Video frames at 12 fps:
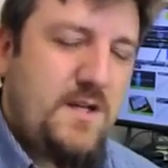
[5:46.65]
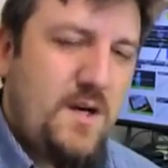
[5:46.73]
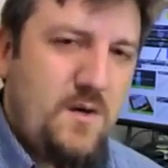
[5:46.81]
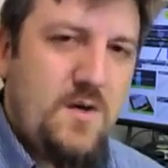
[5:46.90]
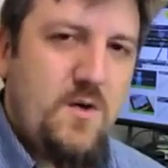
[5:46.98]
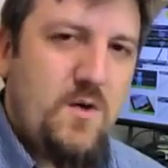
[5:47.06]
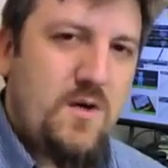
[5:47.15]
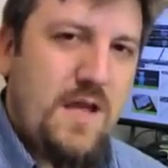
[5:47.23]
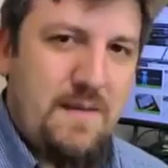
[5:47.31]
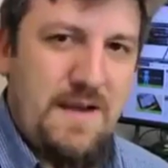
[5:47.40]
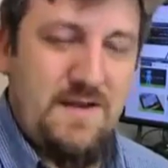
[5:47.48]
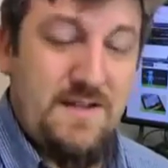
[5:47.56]
So Google
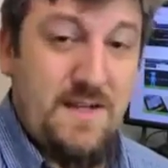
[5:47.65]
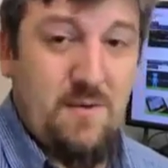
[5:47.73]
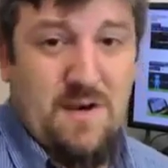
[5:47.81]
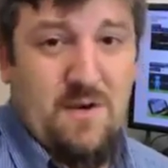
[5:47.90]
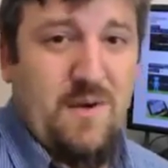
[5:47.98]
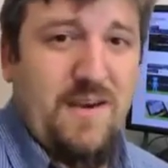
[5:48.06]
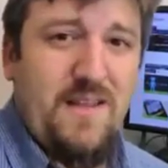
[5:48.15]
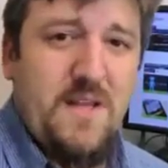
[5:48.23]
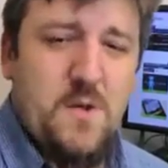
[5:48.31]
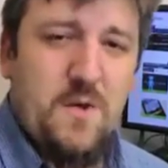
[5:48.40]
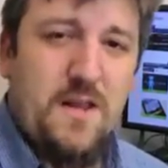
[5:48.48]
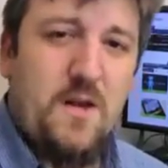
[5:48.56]
came out and said, well, we got
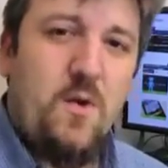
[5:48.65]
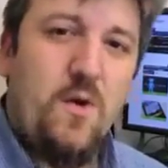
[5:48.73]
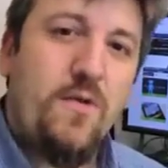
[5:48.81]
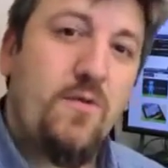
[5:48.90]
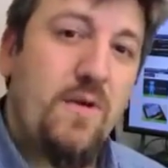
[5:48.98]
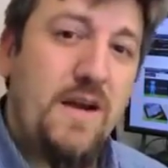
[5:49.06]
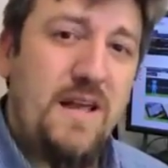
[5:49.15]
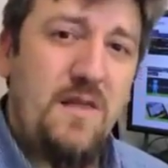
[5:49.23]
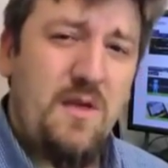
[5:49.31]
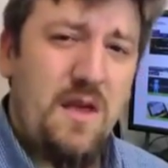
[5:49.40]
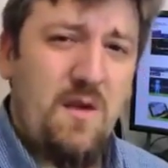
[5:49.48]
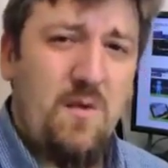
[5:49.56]
this really cool
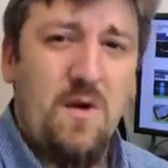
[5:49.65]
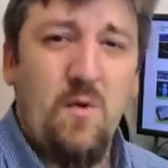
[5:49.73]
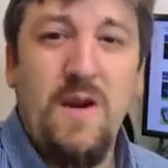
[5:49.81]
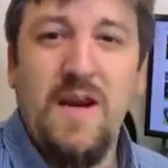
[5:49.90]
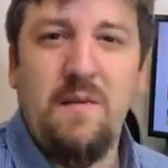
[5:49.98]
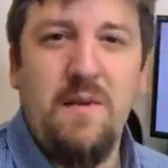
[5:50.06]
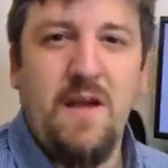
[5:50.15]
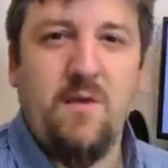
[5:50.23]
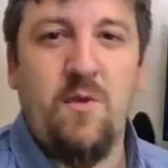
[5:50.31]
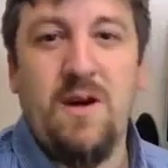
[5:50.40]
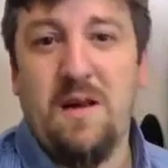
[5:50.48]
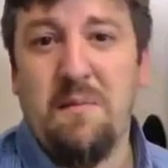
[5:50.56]
3D thing where we can
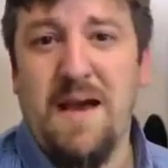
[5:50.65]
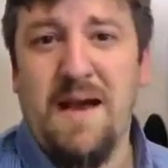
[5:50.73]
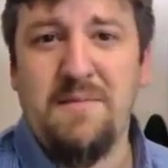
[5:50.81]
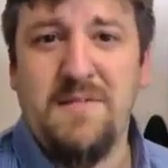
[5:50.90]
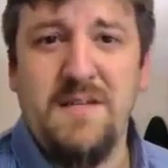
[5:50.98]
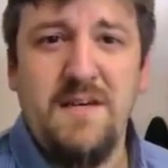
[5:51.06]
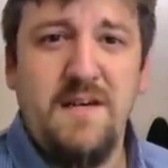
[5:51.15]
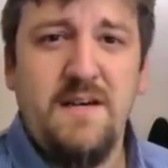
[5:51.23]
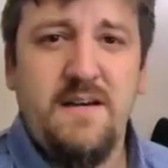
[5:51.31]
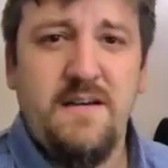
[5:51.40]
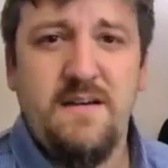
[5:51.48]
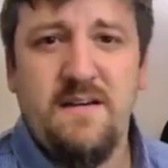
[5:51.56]
make 3D maps
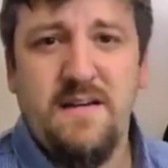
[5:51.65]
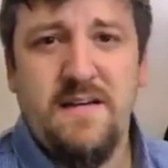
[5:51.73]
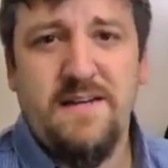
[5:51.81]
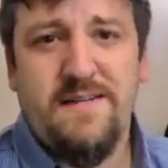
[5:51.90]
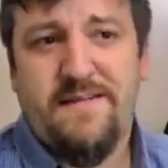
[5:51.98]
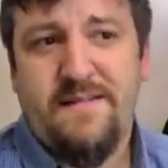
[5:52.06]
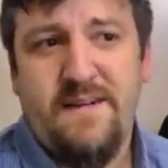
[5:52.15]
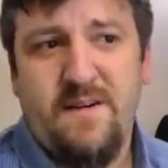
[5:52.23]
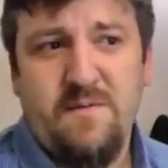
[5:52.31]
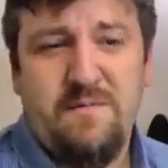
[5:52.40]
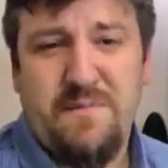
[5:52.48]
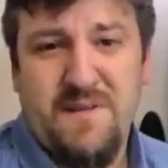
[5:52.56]
and,
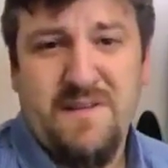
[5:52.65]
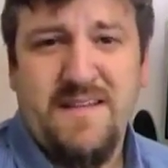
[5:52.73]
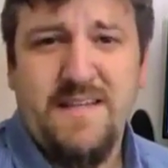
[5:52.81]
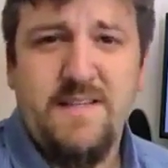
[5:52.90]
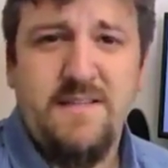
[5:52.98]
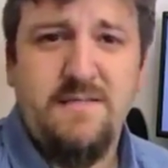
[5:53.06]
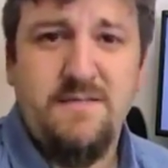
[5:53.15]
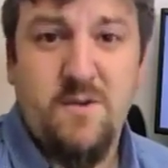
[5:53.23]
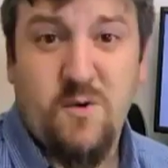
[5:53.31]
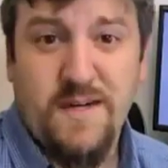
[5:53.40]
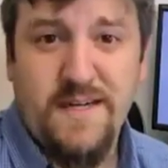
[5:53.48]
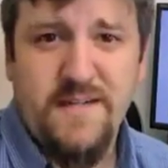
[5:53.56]
buildings,
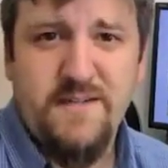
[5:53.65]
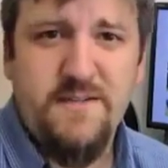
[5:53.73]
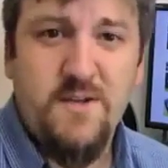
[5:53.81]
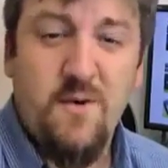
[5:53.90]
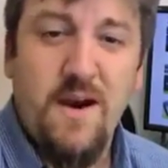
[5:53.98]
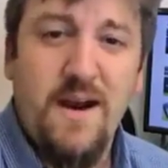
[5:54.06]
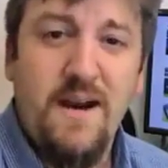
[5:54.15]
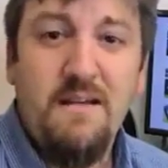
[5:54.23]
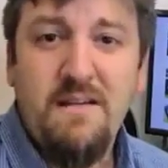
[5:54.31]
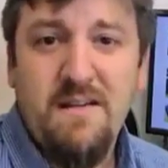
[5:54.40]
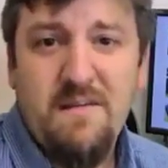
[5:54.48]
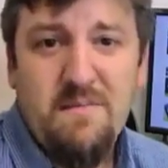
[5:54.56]
trees, terrain,
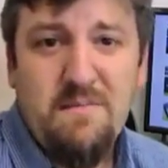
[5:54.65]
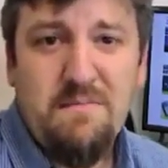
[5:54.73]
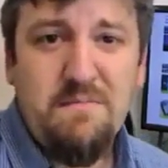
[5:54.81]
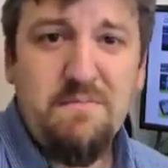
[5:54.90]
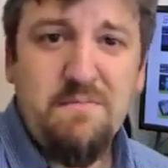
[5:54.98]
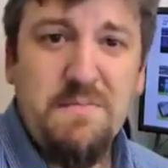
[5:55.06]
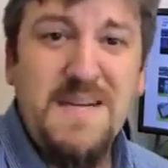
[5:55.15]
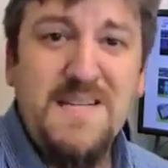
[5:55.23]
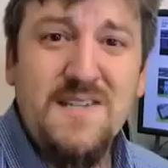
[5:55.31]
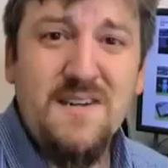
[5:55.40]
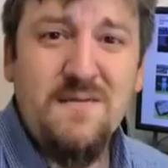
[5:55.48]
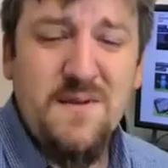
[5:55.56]

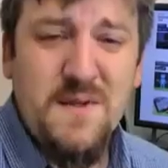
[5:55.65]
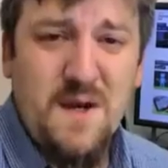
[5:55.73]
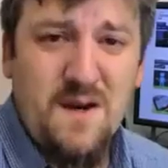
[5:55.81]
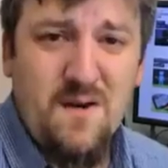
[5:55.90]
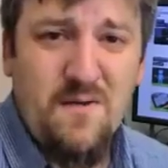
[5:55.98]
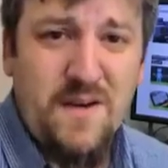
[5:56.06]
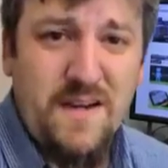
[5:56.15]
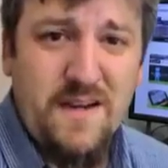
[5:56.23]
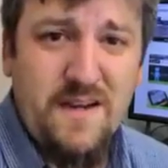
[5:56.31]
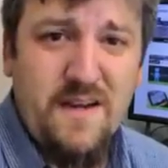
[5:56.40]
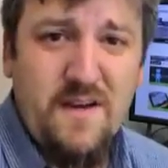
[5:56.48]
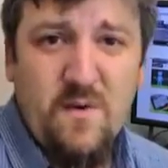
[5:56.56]
based on photography.
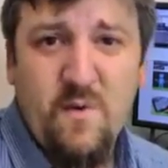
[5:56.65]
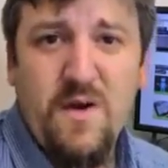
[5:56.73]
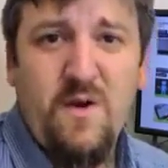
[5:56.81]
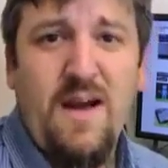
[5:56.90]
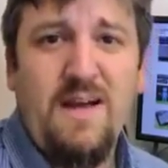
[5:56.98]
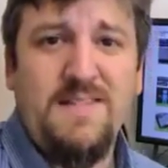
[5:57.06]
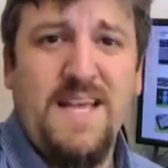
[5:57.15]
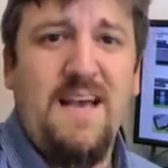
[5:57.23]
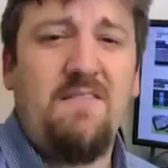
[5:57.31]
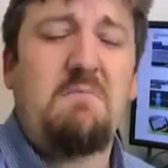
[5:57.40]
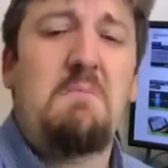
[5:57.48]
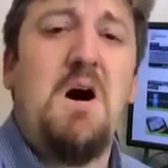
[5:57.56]
We don't have to
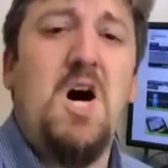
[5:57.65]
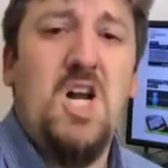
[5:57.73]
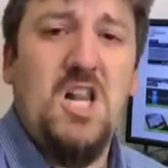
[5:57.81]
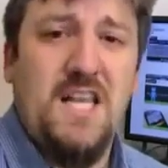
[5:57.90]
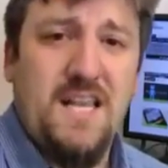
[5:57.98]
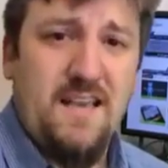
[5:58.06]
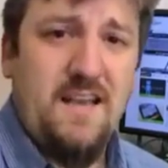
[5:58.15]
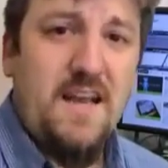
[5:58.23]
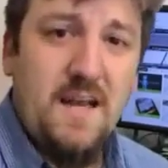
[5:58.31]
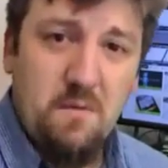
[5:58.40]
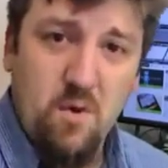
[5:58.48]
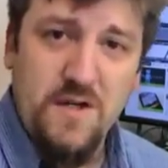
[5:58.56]
have modeling
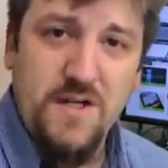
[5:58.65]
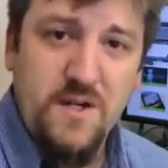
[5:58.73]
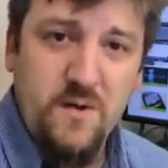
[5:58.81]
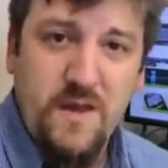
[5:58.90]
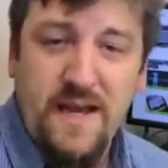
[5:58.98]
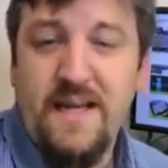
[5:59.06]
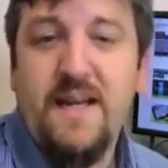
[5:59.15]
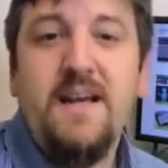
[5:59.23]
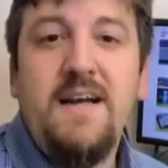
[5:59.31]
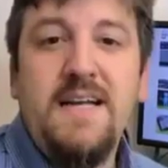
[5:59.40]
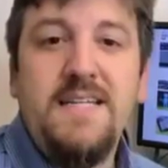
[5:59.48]
anymore to do that.